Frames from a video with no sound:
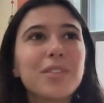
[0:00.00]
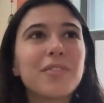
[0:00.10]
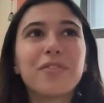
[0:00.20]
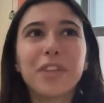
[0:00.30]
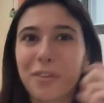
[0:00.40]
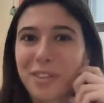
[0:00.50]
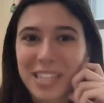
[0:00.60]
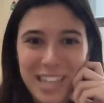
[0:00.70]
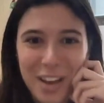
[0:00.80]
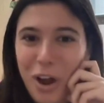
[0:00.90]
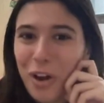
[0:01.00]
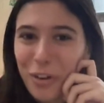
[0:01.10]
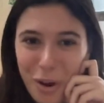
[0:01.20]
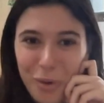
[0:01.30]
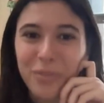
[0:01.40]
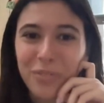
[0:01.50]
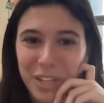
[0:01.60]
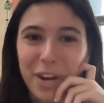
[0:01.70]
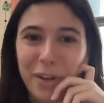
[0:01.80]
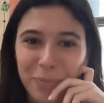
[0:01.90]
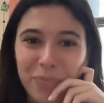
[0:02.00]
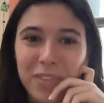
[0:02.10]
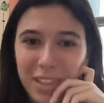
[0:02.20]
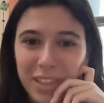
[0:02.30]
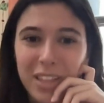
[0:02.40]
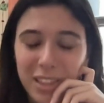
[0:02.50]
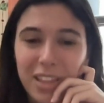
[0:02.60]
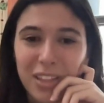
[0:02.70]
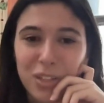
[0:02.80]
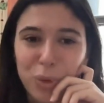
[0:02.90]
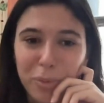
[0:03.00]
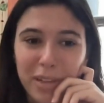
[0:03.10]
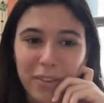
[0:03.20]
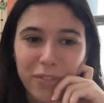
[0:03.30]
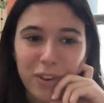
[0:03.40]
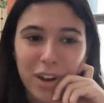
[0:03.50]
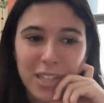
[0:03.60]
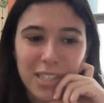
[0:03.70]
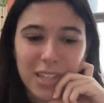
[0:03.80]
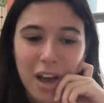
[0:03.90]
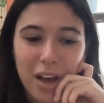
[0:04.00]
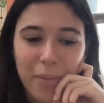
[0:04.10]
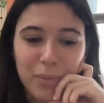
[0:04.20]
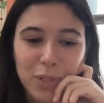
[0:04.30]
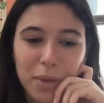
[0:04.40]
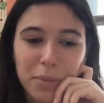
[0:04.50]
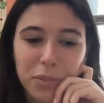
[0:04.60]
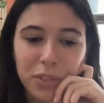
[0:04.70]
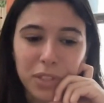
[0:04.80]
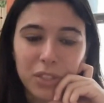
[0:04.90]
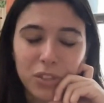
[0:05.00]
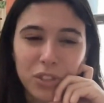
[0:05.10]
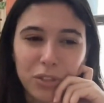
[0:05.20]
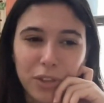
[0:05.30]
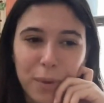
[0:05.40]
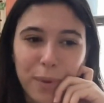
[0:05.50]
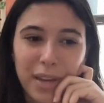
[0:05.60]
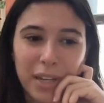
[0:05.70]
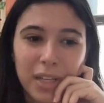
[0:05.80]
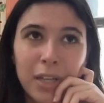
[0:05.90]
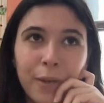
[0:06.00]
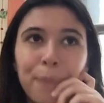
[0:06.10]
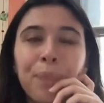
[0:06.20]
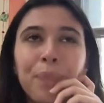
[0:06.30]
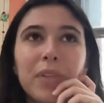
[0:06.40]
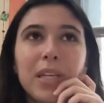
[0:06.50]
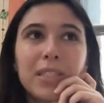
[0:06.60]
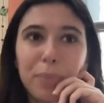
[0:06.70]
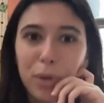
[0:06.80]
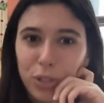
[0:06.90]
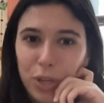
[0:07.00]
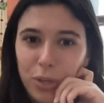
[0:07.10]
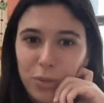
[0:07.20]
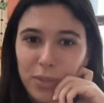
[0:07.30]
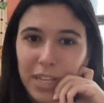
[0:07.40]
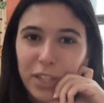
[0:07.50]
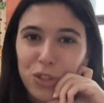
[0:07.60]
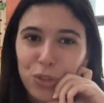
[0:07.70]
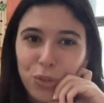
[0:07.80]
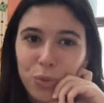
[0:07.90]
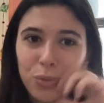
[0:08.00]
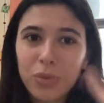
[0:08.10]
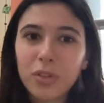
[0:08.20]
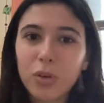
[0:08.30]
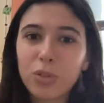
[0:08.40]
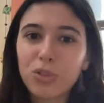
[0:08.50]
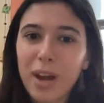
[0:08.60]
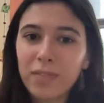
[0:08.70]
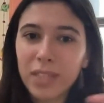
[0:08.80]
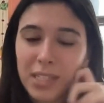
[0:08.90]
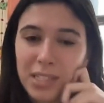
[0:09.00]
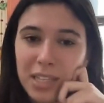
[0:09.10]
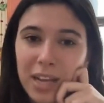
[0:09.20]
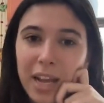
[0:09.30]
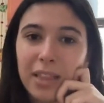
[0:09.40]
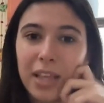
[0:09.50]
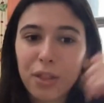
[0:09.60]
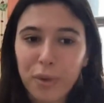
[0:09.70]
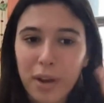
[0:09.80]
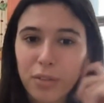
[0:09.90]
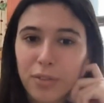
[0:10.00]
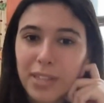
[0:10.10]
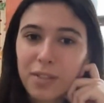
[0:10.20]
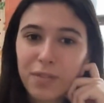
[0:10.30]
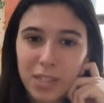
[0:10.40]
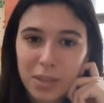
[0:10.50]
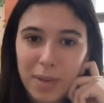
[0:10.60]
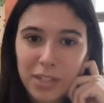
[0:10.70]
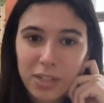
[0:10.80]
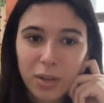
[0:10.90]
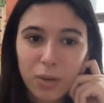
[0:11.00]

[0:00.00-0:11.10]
figure things out on our own, the things were planned for us. So that was a really just great way to dip our toes into the whole traveling scene. And then throughout the rest of the semester,